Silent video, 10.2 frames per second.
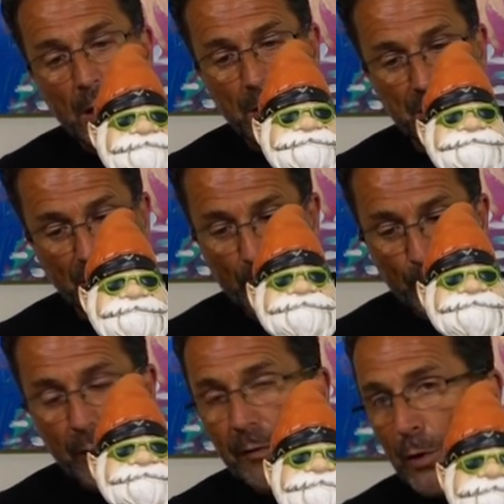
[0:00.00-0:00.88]
He's a
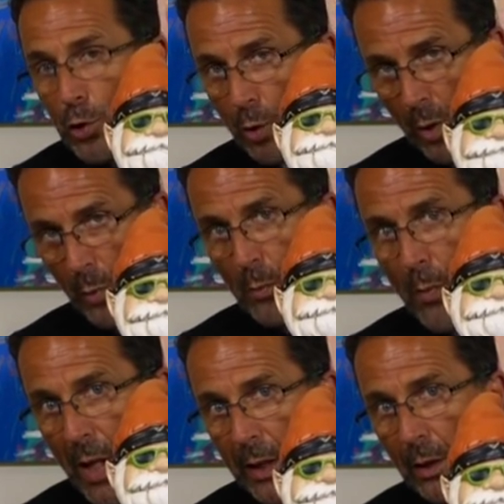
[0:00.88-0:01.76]
little bit of a
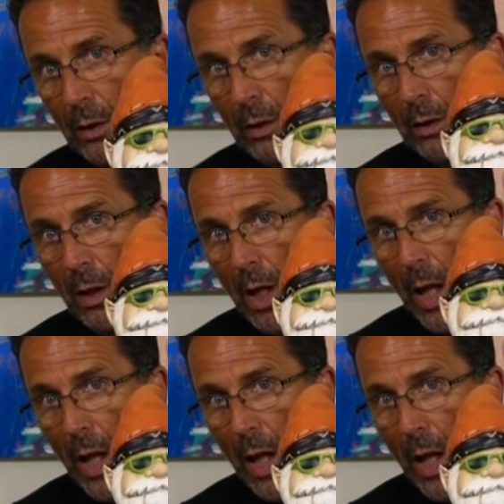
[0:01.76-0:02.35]
troublemaker,